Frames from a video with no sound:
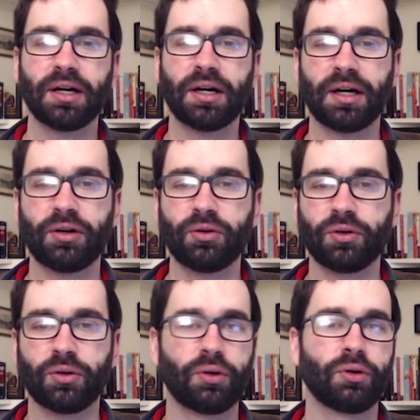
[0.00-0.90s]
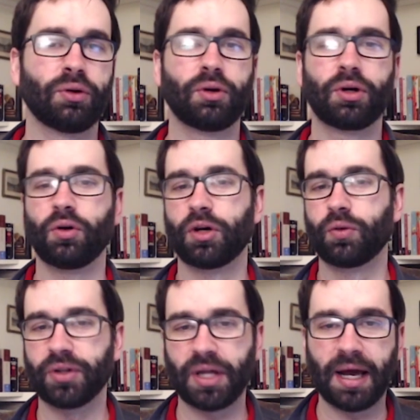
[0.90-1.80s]
uh, or, or, or
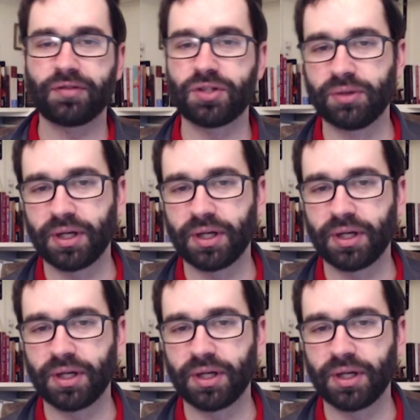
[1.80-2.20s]
will they have to